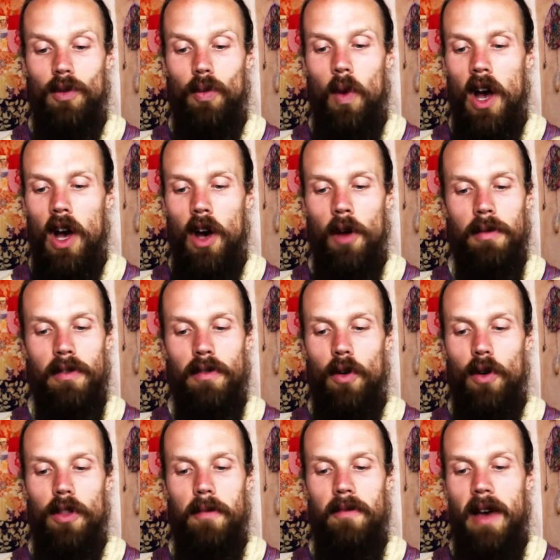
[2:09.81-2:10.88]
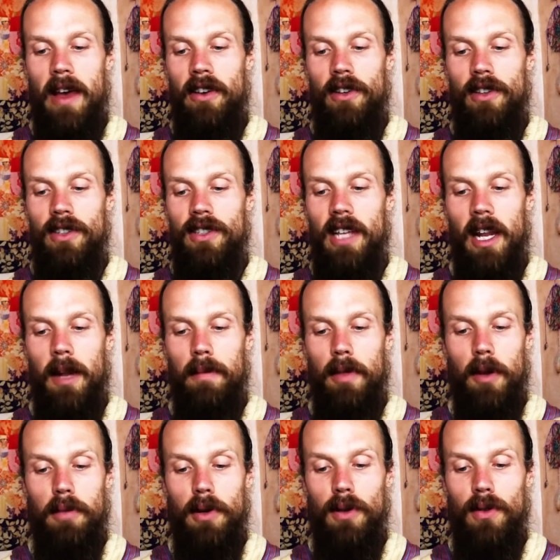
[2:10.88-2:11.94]
well before the vendors set up their
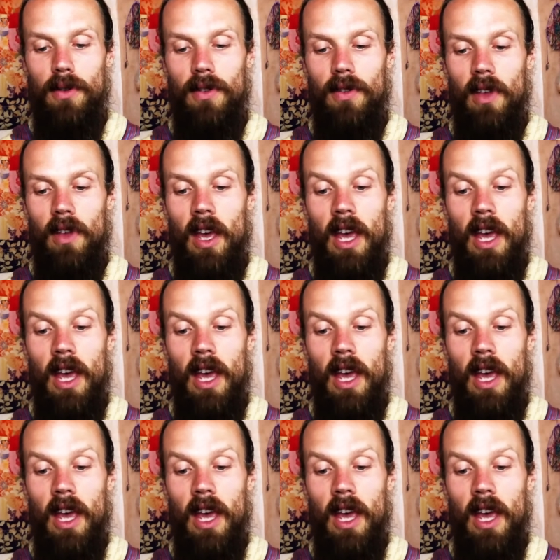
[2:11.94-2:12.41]
booths